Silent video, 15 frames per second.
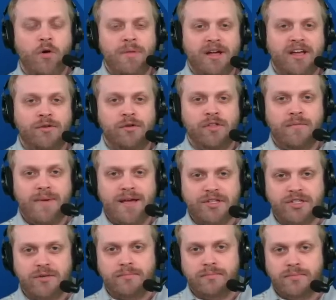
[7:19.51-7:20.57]
that can really make
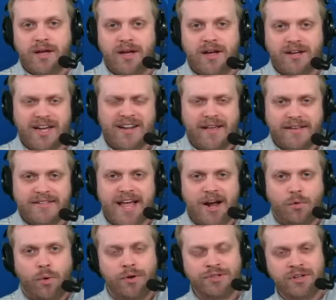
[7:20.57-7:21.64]
some, kind of like
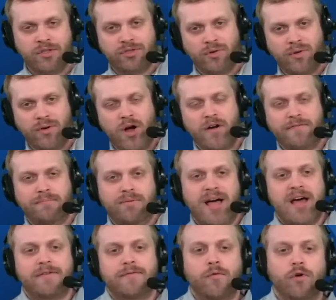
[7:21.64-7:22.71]
Zach Wilson, can throw it off
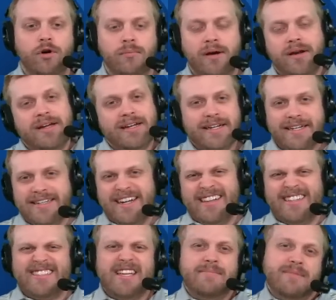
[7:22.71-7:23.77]
platform, but not
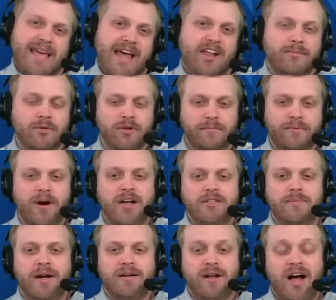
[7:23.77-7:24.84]
the same caliber of
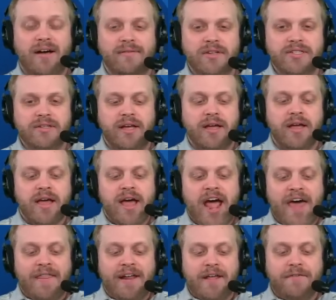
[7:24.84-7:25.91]
prospect, obviously.
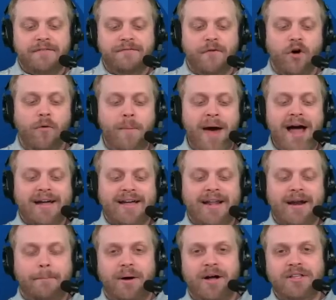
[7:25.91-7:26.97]
And then a fullback
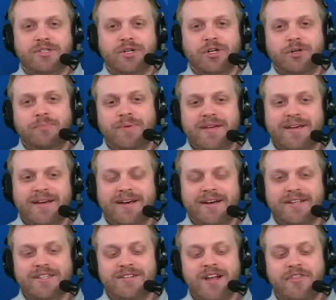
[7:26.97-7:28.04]
and a punter,
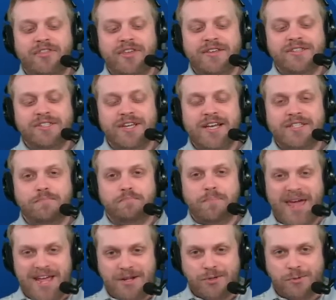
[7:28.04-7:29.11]
because nothing says
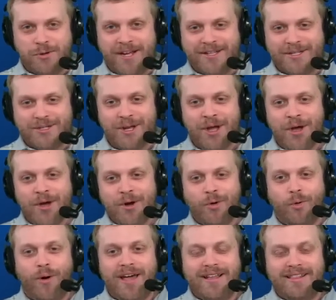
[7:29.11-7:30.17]
Patriots
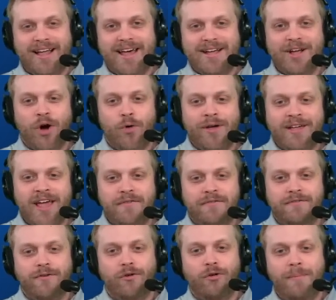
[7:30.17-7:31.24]
quite like going a
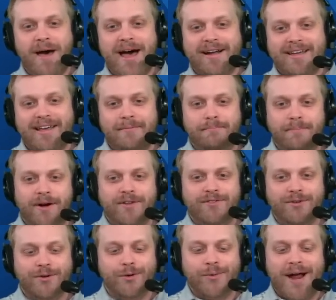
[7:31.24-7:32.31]
fullback and
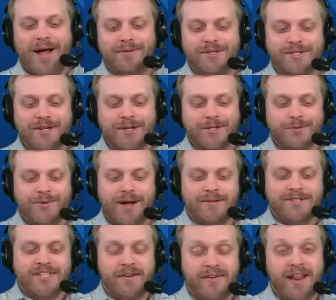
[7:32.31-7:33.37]
punter round 6,
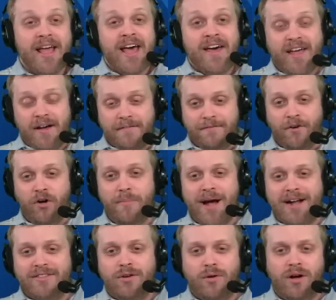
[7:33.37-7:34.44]
round 7. That
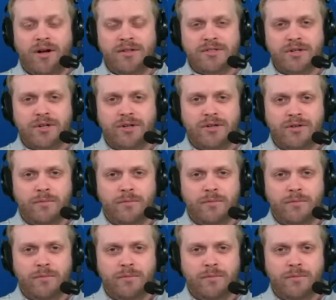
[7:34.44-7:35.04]
fullback, though, Hunter